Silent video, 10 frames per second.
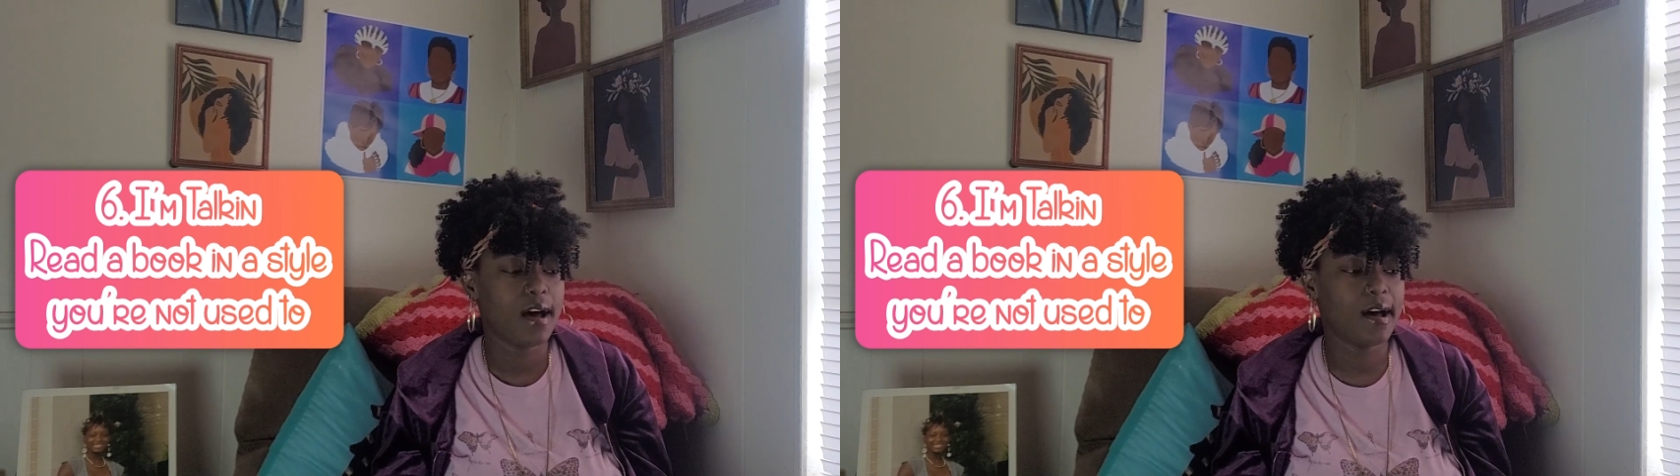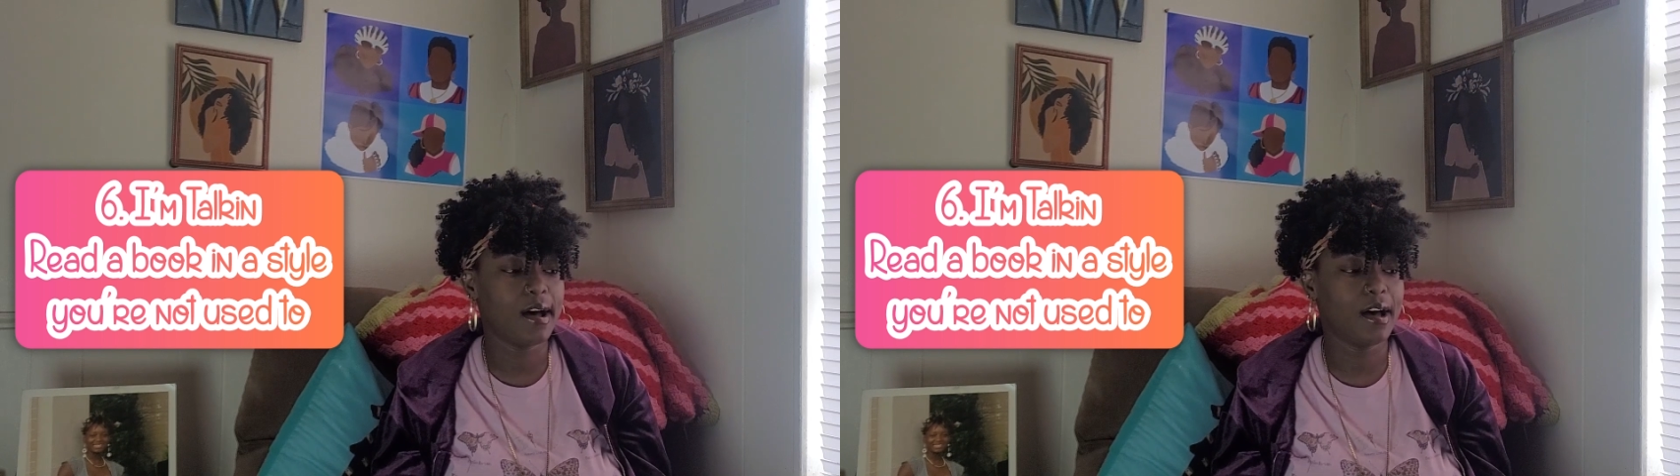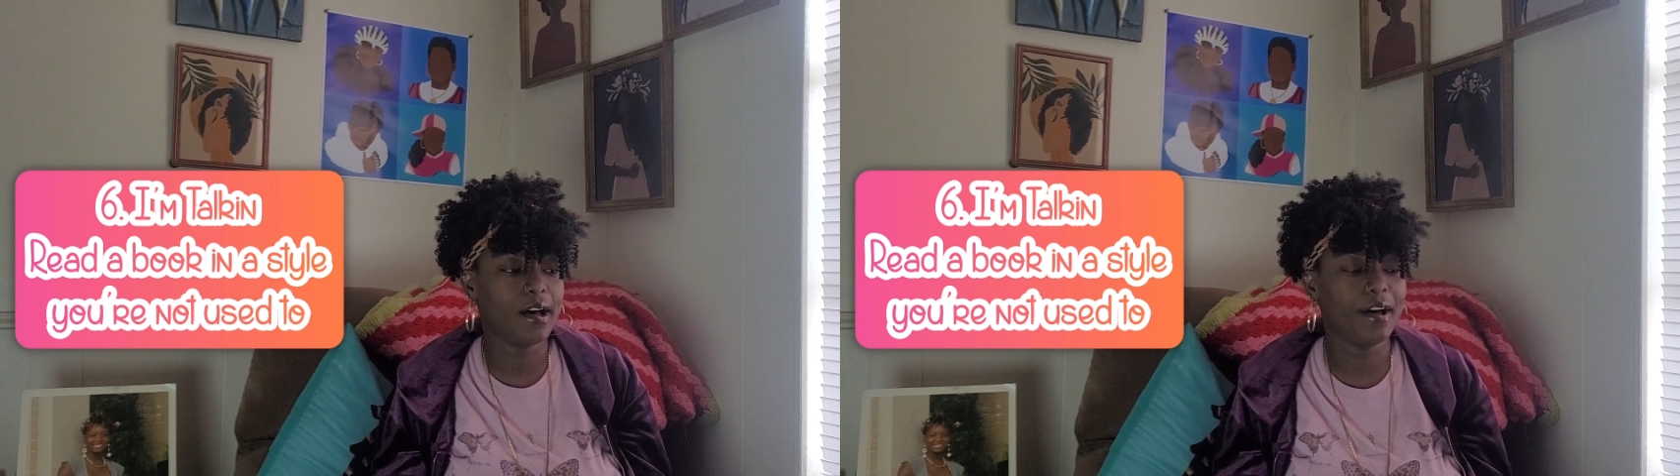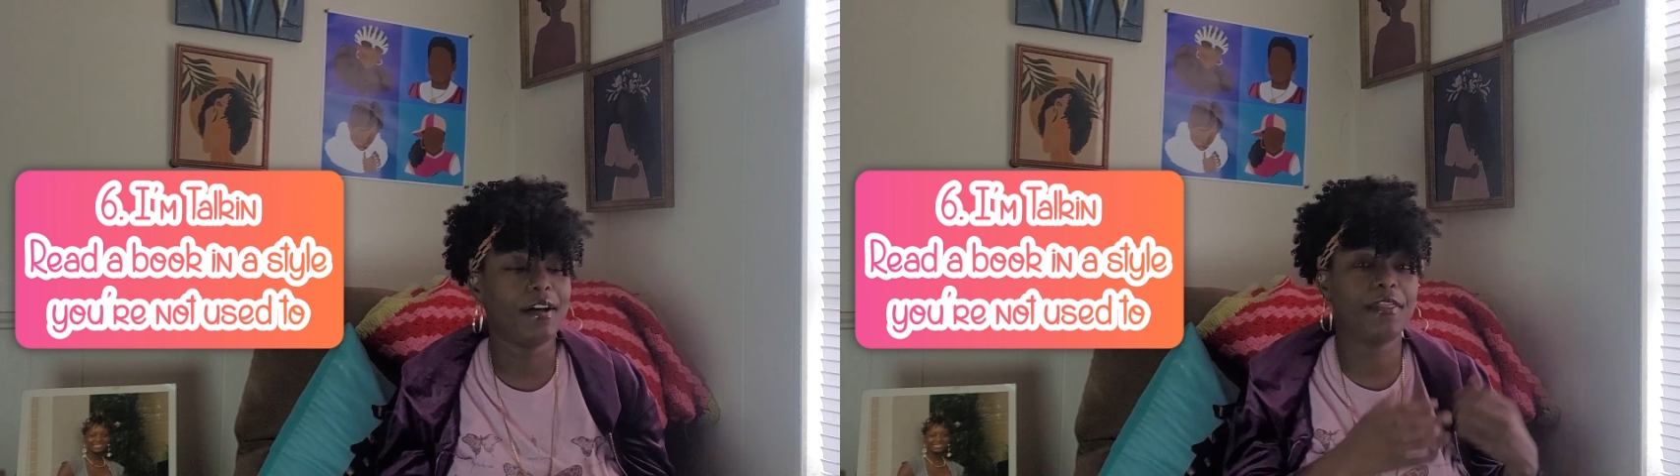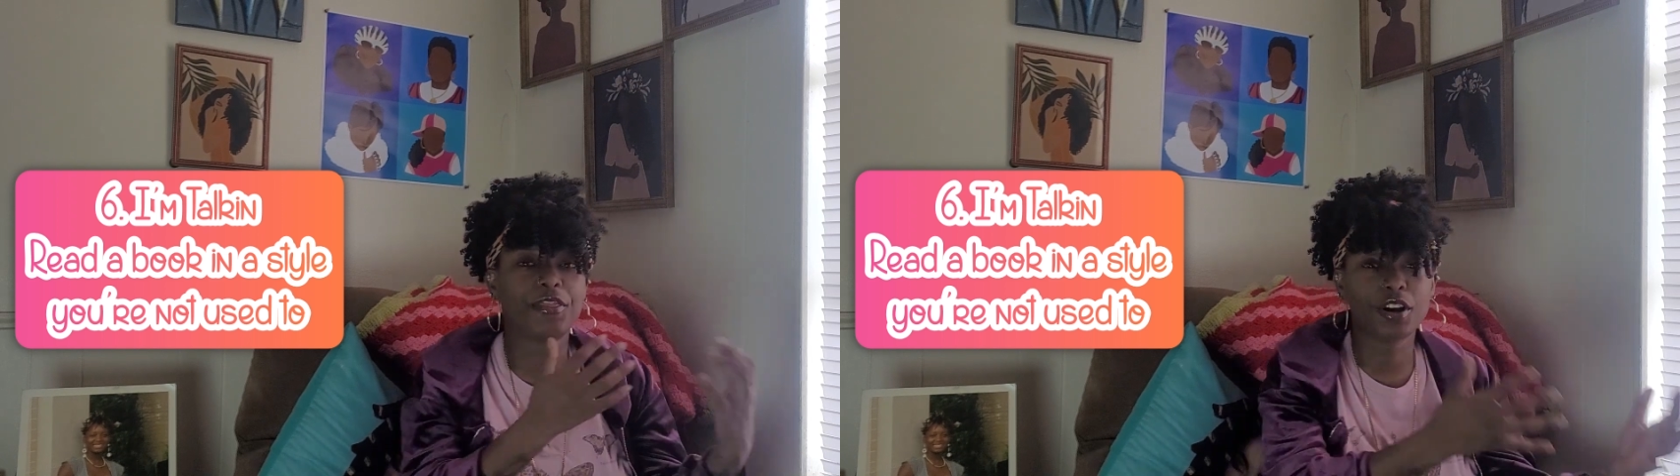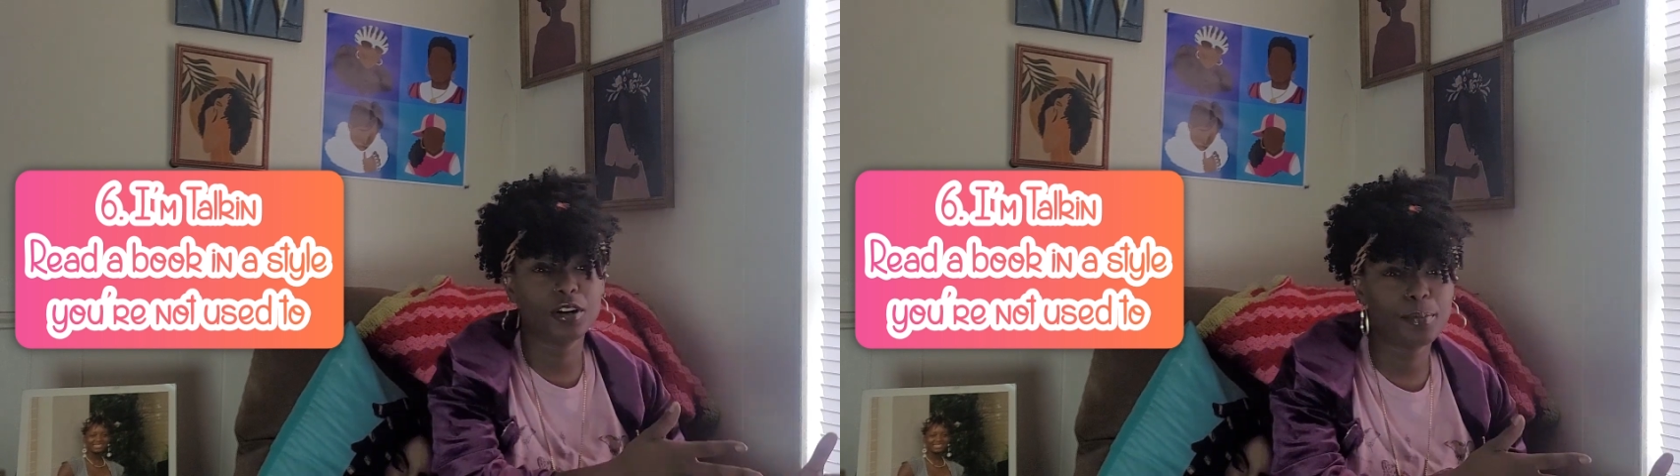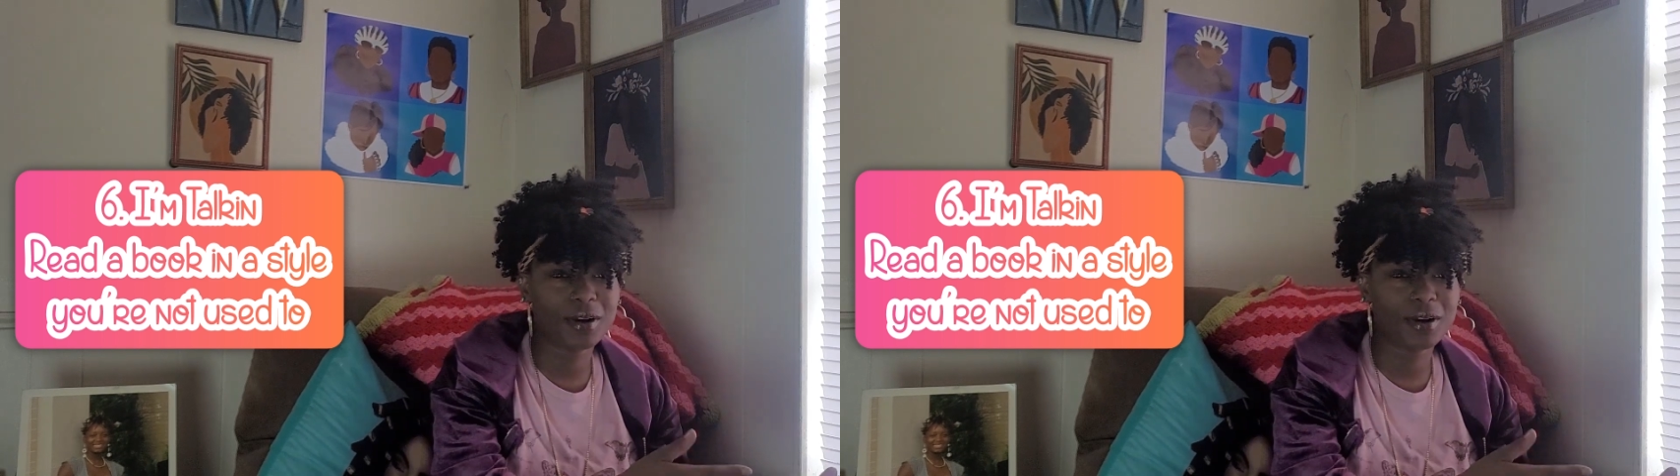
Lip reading: third